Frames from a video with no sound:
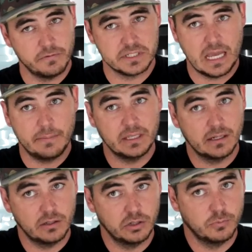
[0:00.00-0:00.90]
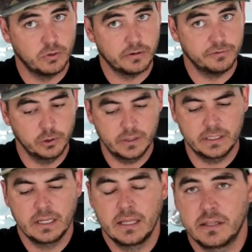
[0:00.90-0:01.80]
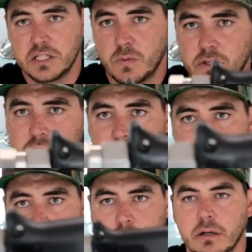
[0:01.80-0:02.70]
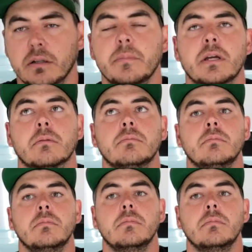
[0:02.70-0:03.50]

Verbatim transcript: up over time and get a little more fluid. This one though, you can hear, let me hear.